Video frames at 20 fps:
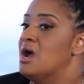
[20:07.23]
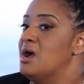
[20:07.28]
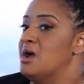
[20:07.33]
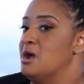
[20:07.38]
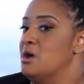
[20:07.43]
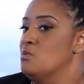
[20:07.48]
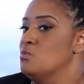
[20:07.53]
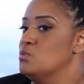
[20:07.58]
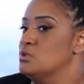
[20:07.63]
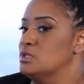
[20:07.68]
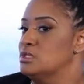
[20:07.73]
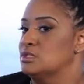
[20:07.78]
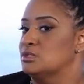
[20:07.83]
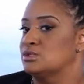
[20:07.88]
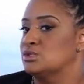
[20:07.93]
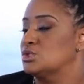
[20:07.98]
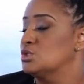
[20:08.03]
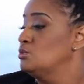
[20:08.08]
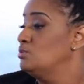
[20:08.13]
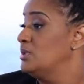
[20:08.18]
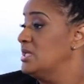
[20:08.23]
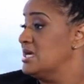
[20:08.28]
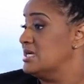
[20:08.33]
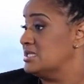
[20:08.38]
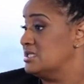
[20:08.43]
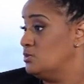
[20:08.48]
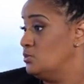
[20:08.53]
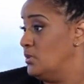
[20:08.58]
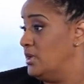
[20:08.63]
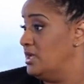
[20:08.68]
We're 2
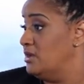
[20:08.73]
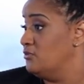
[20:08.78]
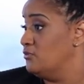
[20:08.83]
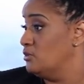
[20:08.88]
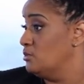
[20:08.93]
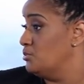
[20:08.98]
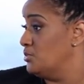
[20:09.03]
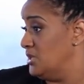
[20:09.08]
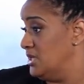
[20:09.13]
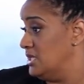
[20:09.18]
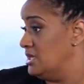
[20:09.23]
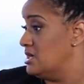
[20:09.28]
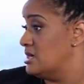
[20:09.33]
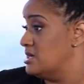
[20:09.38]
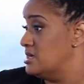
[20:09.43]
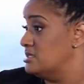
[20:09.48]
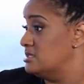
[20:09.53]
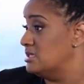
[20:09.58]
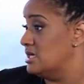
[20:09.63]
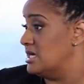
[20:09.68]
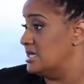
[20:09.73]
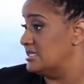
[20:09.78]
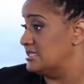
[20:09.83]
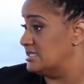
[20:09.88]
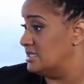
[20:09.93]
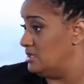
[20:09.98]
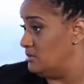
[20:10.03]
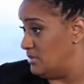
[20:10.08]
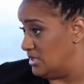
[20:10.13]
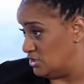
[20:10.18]
blocks away from Pentagon
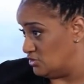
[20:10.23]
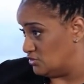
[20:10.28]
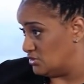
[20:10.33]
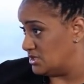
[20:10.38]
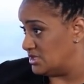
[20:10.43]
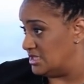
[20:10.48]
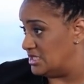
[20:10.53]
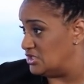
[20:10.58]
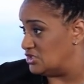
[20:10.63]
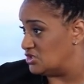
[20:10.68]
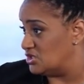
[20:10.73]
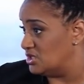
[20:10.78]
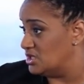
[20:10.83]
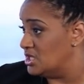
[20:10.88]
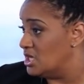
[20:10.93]
City Metro Station.